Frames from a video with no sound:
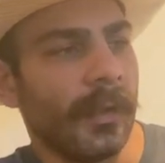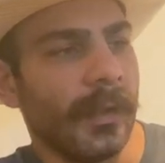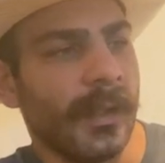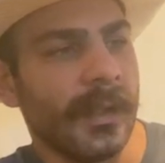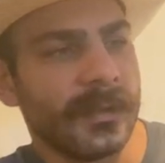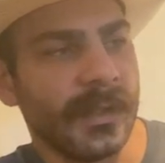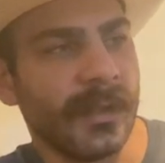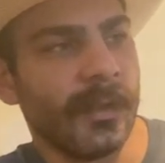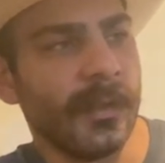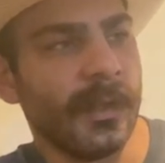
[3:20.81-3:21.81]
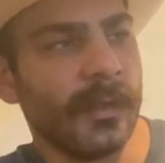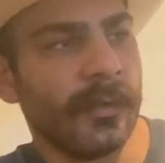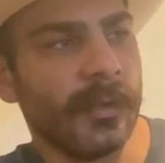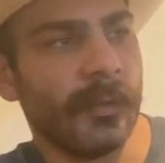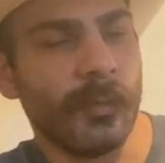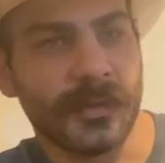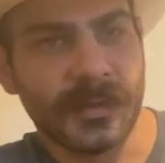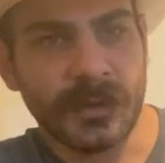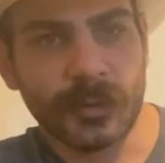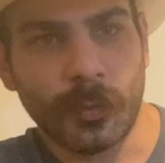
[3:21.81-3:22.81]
It is a Goodyear double stitch